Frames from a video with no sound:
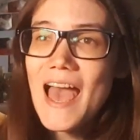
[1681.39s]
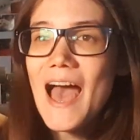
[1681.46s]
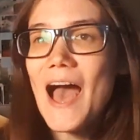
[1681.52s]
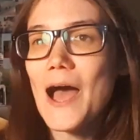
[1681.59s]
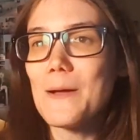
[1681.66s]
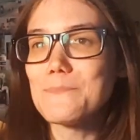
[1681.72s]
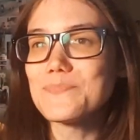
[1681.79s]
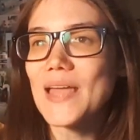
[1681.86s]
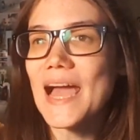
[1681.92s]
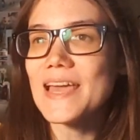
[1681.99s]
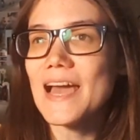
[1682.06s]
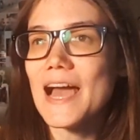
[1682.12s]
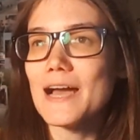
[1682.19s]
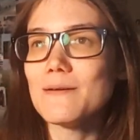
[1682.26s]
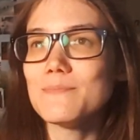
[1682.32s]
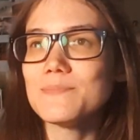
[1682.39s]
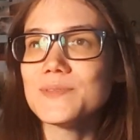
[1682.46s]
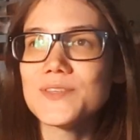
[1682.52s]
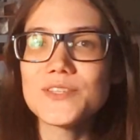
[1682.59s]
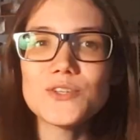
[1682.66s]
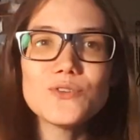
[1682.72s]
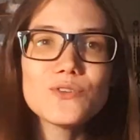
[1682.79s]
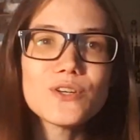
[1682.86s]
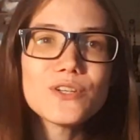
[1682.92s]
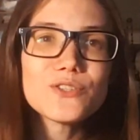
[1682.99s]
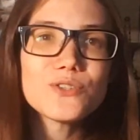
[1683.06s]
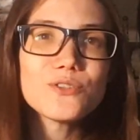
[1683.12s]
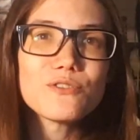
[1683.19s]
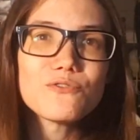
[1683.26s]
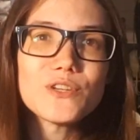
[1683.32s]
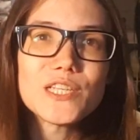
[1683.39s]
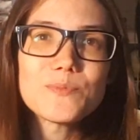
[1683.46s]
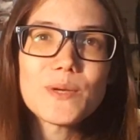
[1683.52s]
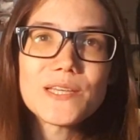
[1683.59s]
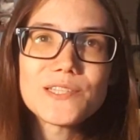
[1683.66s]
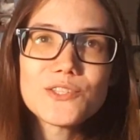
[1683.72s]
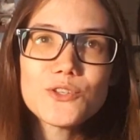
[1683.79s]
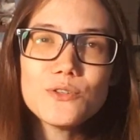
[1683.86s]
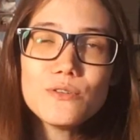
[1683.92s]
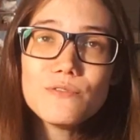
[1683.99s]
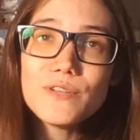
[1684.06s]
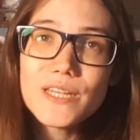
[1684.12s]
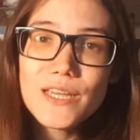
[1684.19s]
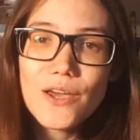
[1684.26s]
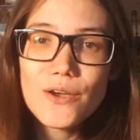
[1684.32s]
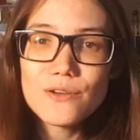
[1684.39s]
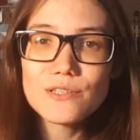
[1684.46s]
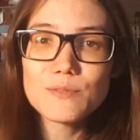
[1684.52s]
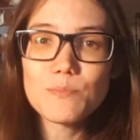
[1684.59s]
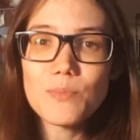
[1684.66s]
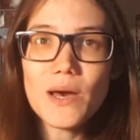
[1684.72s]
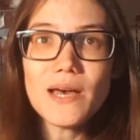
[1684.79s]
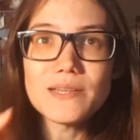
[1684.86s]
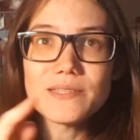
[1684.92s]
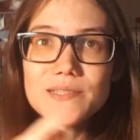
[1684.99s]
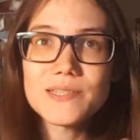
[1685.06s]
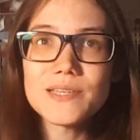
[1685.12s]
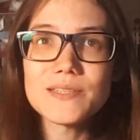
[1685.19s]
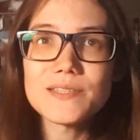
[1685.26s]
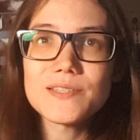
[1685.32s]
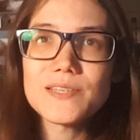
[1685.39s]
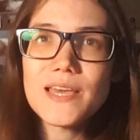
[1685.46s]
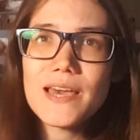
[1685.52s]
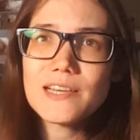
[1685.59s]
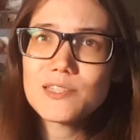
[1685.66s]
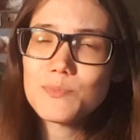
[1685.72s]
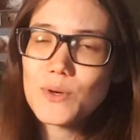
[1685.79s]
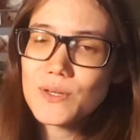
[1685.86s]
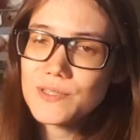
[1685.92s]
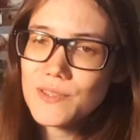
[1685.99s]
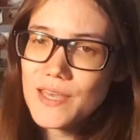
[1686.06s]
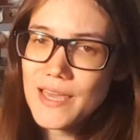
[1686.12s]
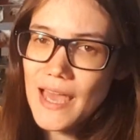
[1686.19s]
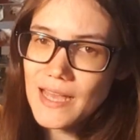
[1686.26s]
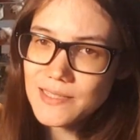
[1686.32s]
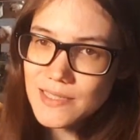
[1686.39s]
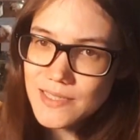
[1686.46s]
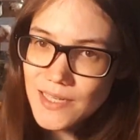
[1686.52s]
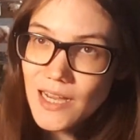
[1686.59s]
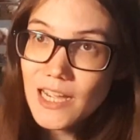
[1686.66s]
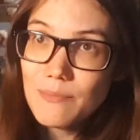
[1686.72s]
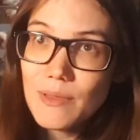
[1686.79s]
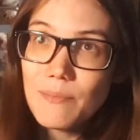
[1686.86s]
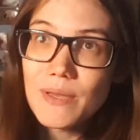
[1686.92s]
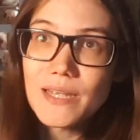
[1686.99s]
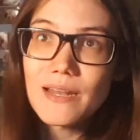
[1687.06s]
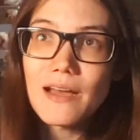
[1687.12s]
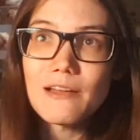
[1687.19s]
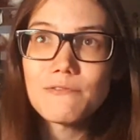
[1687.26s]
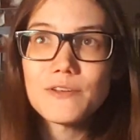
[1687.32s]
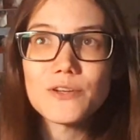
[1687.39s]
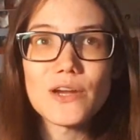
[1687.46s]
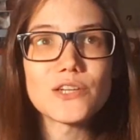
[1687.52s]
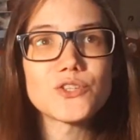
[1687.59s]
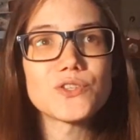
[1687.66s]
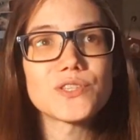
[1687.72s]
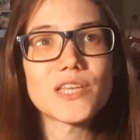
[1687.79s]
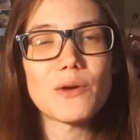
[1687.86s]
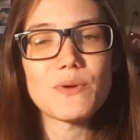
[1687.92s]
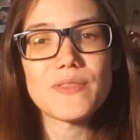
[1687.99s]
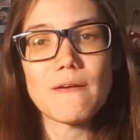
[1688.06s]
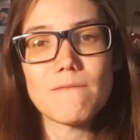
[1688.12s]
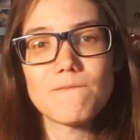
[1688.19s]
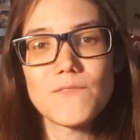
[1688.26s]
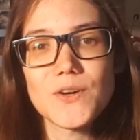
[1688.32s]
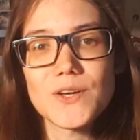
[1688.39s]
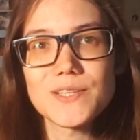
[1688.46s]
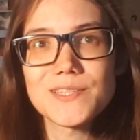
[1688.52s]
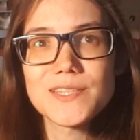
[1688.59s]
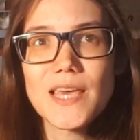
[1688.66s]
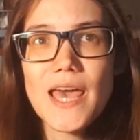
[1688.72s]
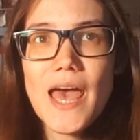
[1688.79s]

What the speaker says: I am still going to do the Free Space 2 videos, but since the Xbox thing has a time limit, I figure I should start with that first.